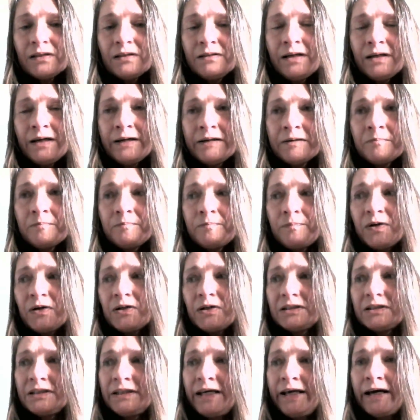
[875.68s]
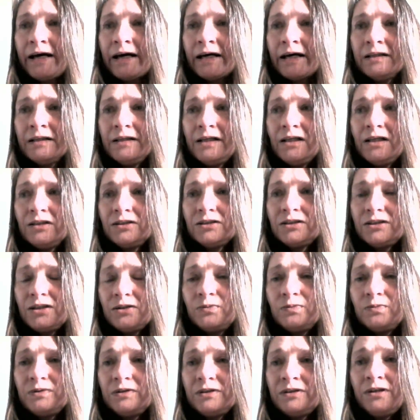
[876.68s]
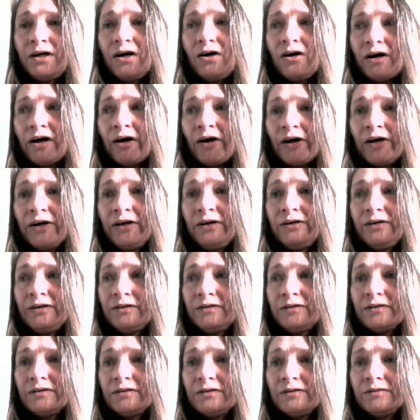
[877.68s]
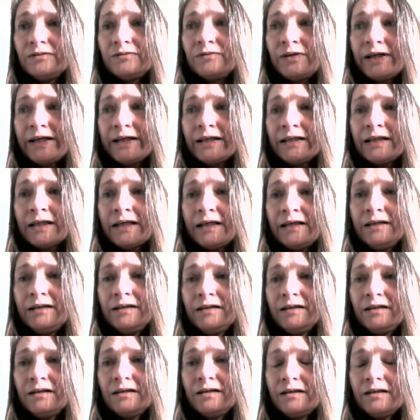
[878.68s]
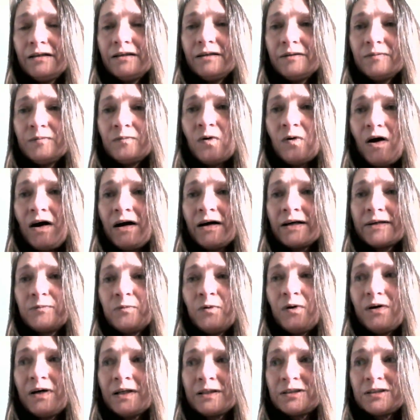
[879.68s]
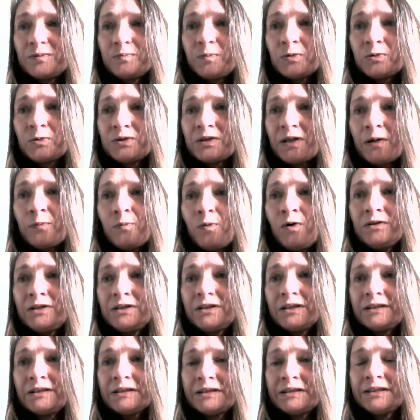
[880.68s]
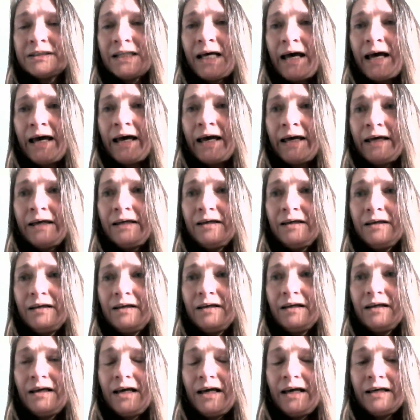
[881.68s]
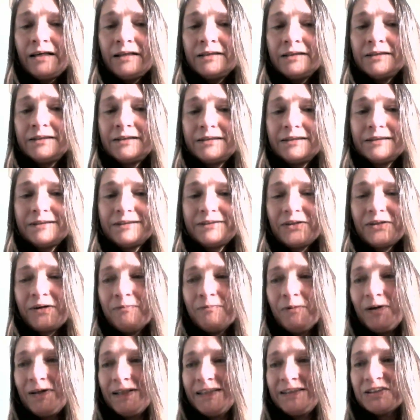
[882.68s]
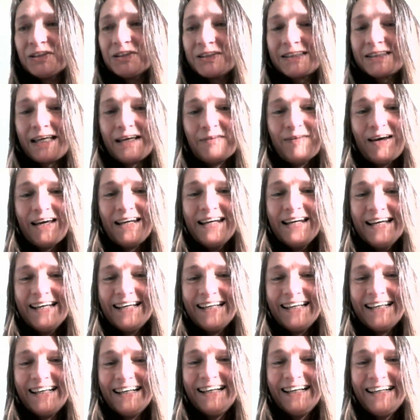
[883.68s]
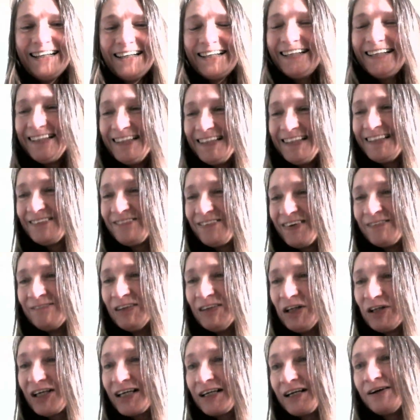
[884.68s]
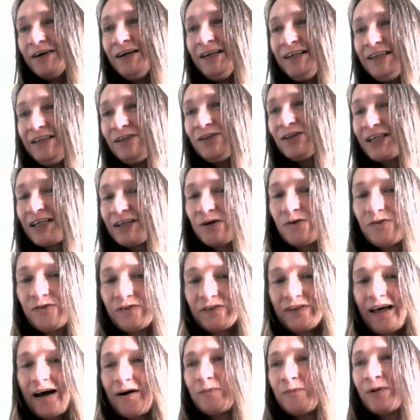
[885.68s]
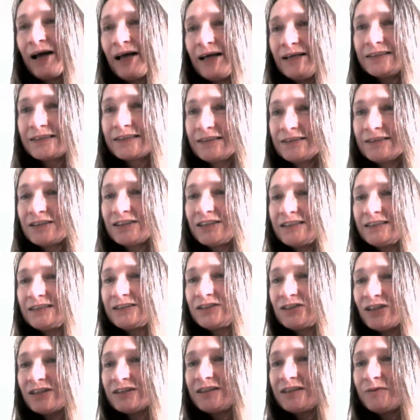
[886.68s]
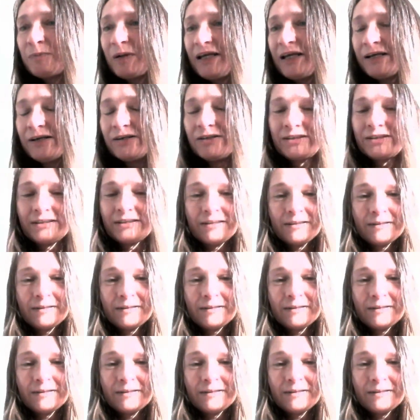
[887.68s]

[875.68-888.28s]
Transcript: But yeah, so now really what I suppose I wanted to say is, sorry, Molly just came in. If I'm looking over that way, it's because she's just appeared.